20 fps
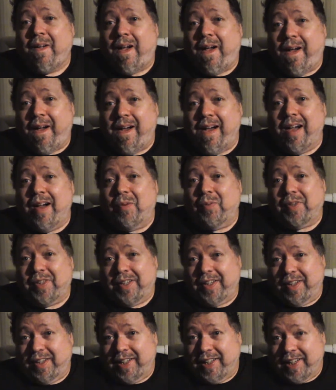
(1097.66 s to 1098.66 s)
and we
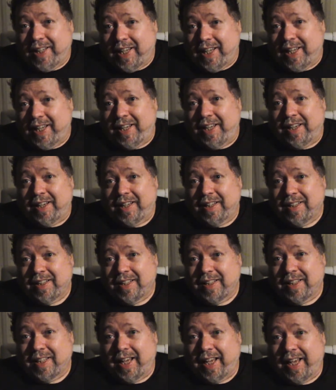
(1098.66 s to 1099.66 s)
did it again.
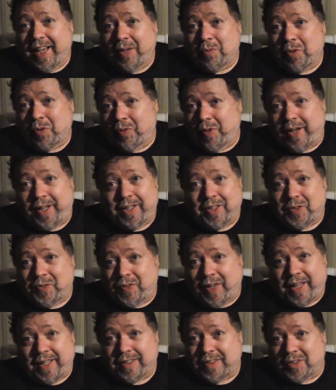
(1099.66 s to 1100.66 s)
And we ran as
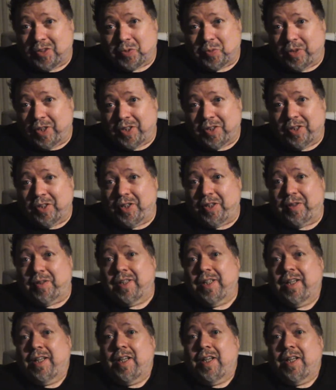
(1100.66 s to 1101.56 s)
fast as we could.